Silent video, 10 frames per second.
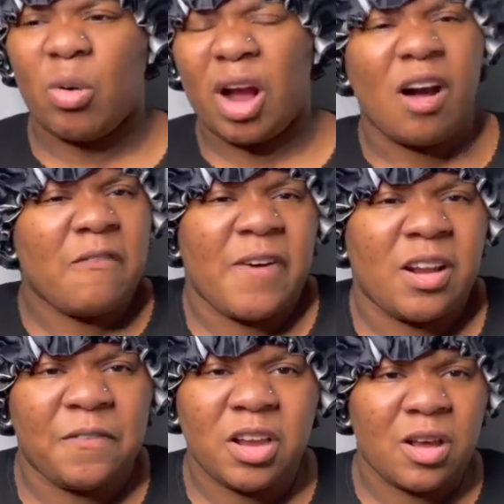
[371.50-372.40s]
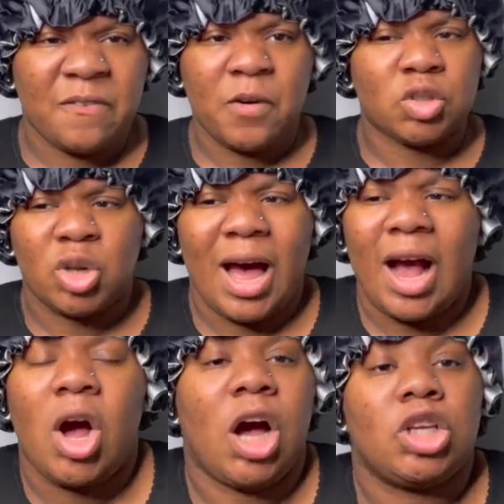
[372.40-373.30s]
cool, I can't find nothing in her phone, so
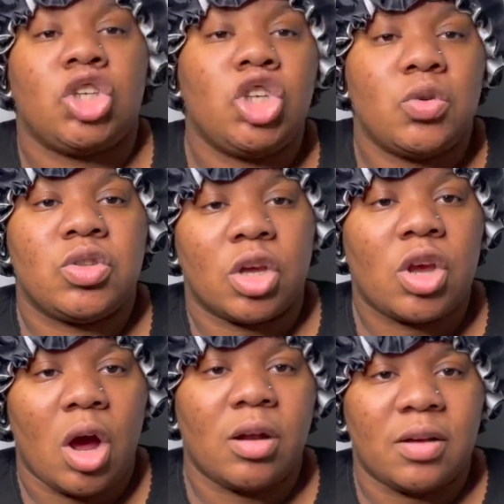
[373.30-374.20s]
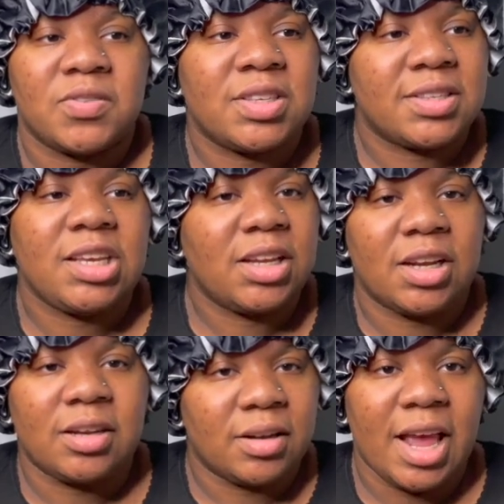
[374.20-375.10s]
I can't accuse the girl of
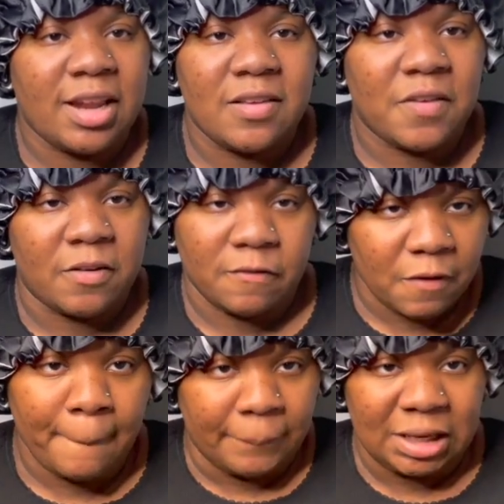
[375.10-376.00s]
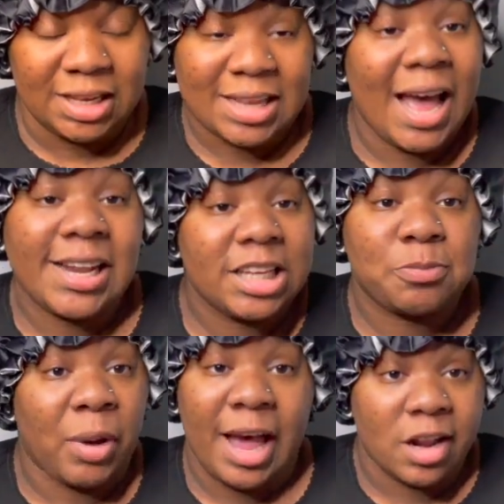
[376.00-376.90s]
stealing anything from me. Because at this
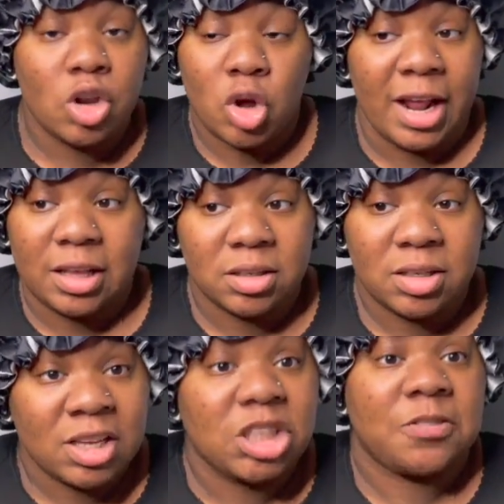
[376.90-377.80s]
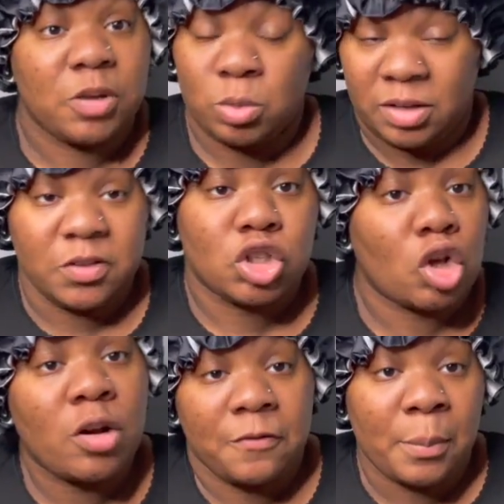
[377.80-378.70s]
point, I didn't know that such things was even
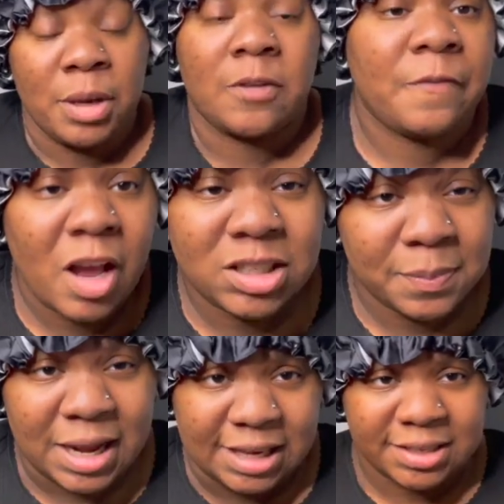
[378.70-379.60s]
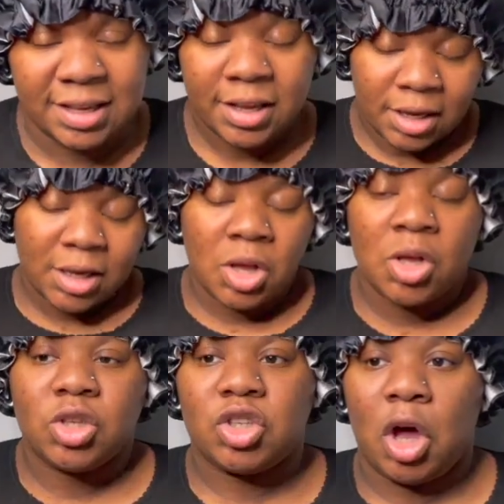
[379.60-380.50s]
stolen from me in the first place.
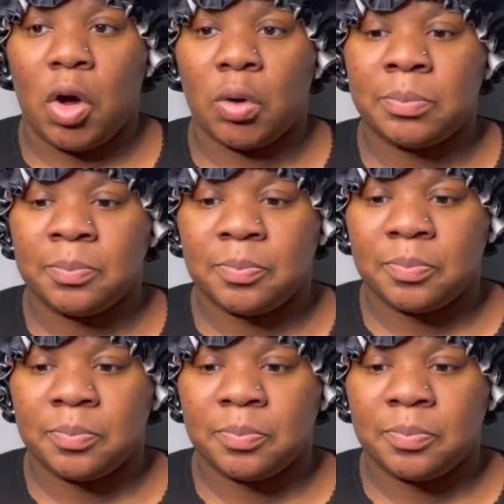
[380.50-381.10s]
So